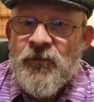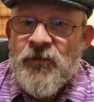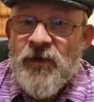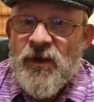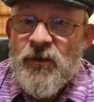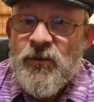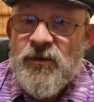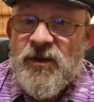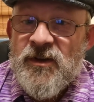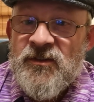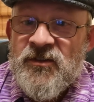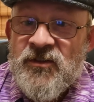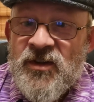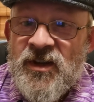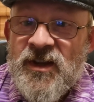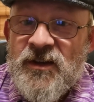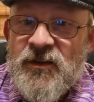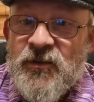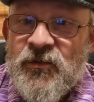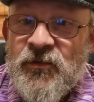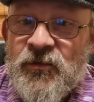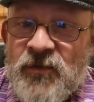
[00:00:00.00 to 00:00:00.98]
found a
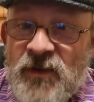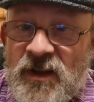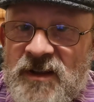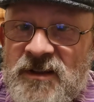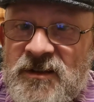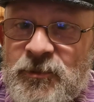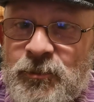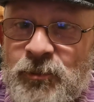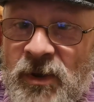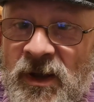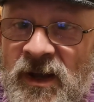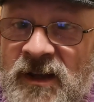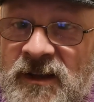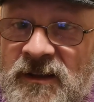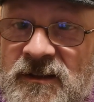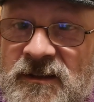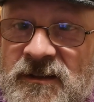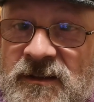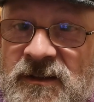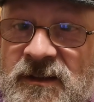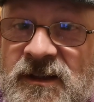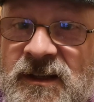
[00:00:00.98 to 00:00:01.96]
tin of fence
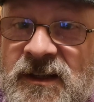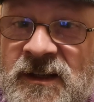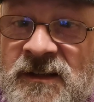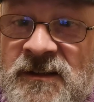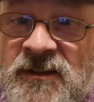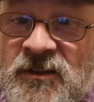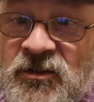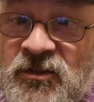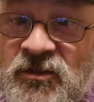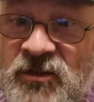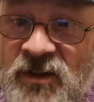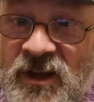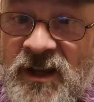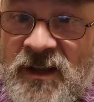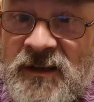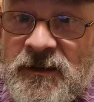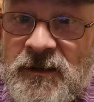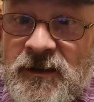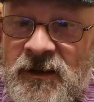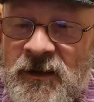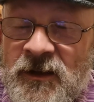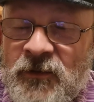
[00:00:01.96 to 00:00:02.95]
paint in the shed,